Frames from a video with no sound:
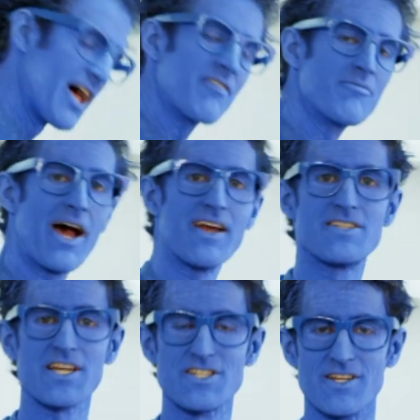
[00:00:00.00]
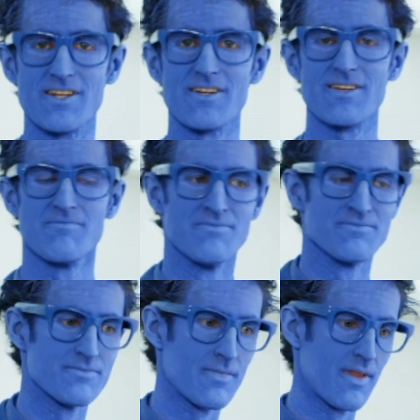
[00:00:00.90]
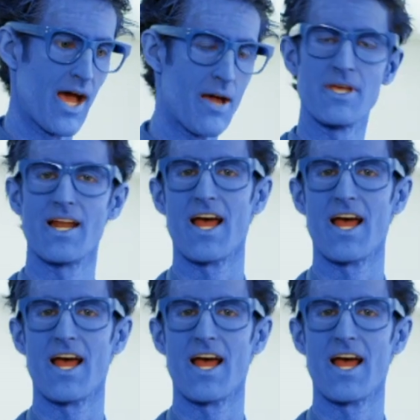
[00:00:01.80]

love my addiction. I mean,